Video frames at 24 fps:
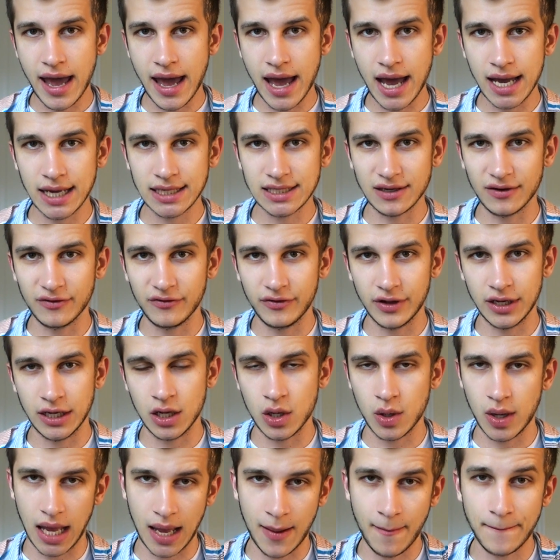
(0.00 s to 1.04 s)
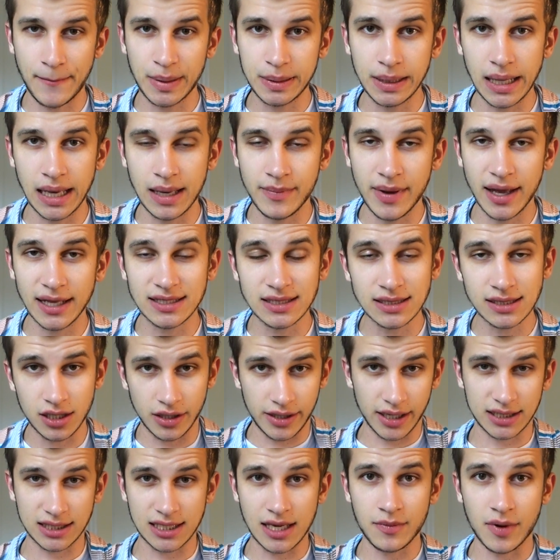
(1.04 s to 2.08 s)
as video game playmates.
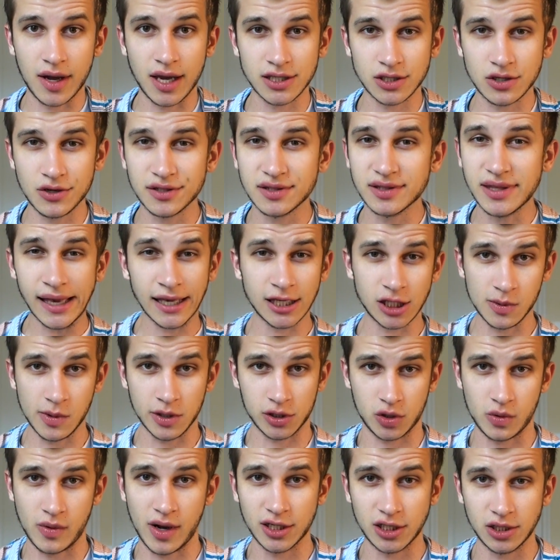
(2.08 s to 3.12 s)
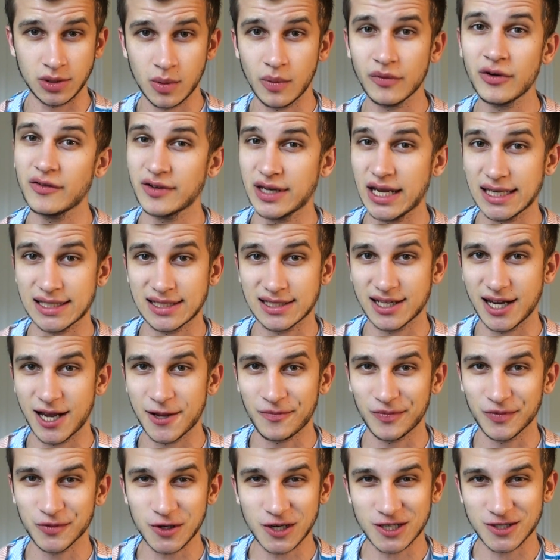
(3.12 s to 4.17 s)
Until next time, guys, girls, thanks so much for watching. Have a fantastic
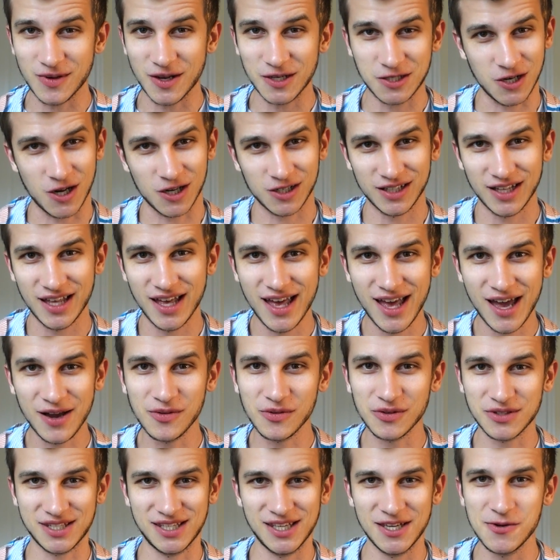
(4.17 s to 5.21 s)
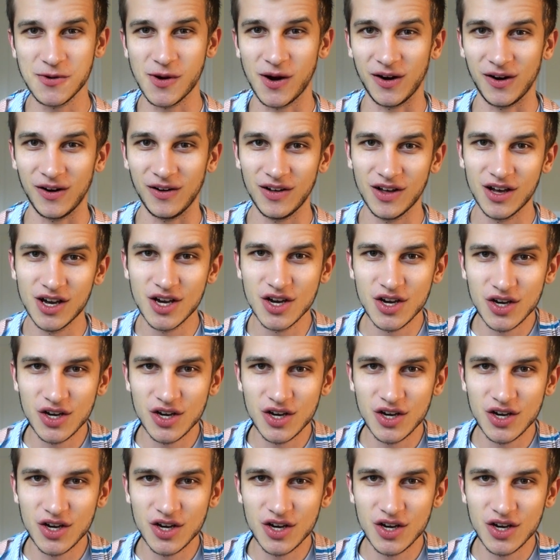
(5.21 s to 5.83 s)
day. Drink so much chocolate, and we'll see you all